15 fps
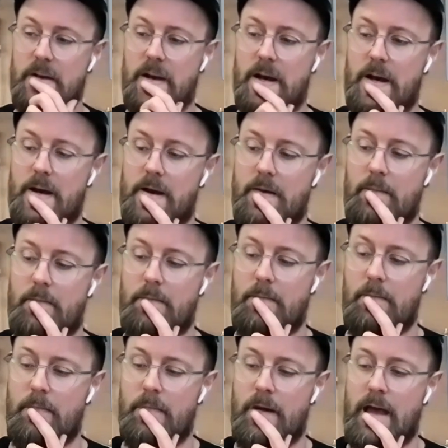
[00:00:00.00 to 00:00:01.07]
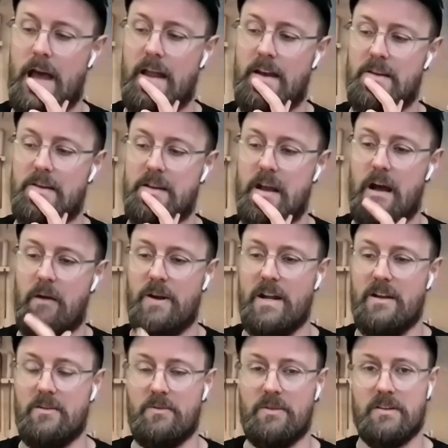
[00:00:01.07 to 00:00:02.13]
and I would
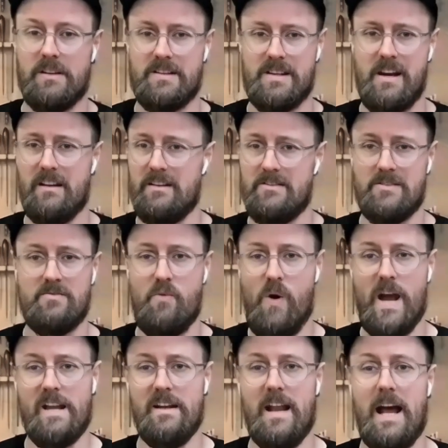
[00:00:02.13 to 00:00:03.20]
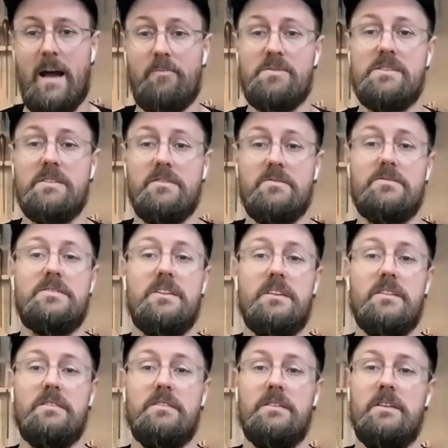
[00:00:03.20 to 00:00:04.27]
end up with a guitar that just weighed an absolute
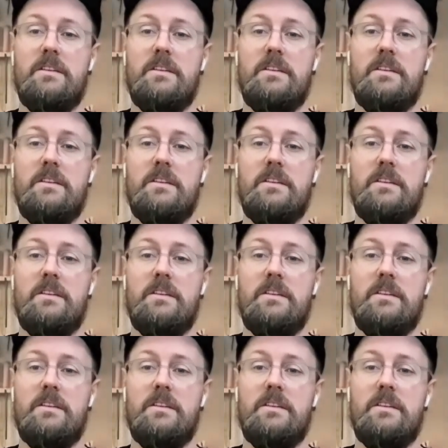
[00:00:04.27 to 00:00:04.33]
ton.